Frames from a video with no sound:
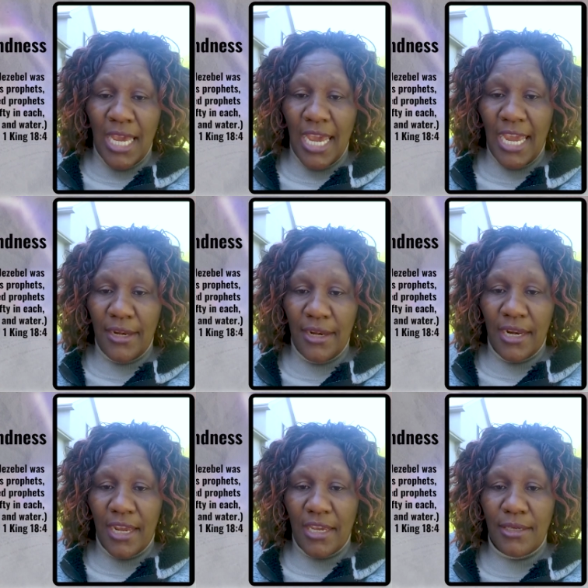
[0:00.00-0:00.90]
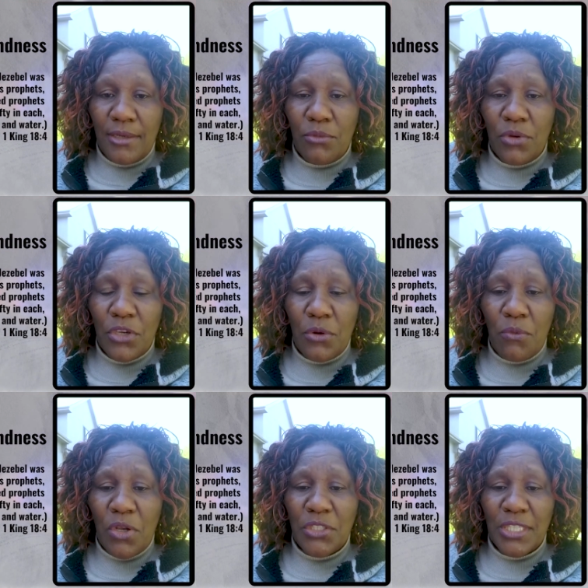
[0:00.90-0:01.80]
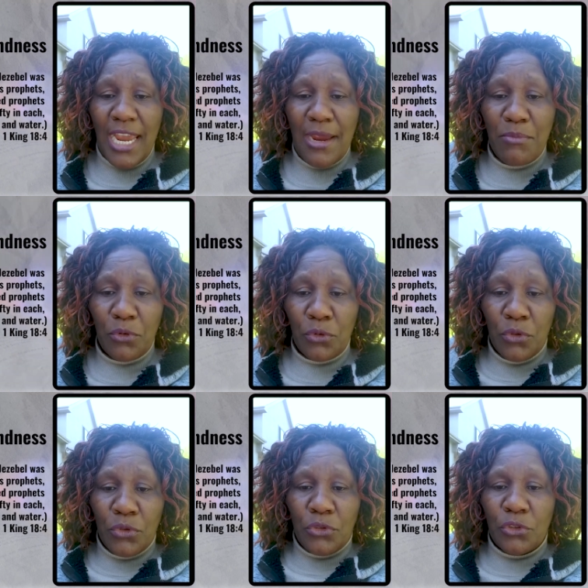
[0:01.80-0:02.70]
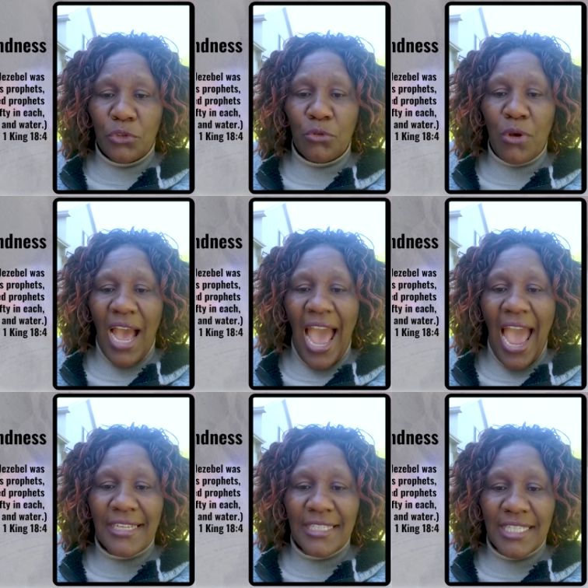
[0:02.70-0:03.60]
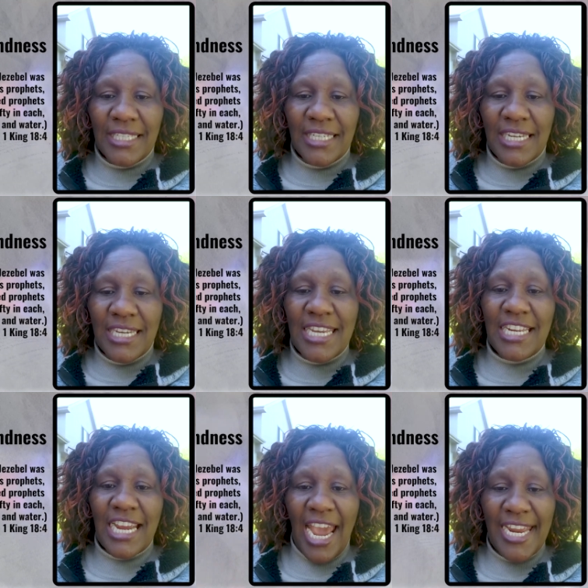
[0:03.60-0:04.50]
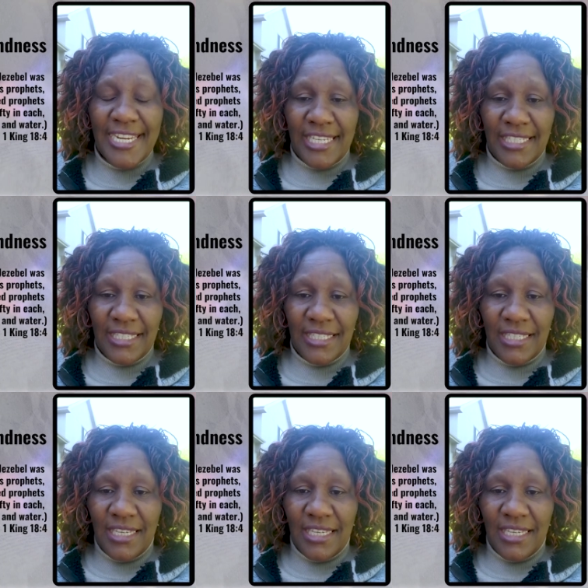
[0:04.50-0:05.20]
And he, he was able to act in kindness.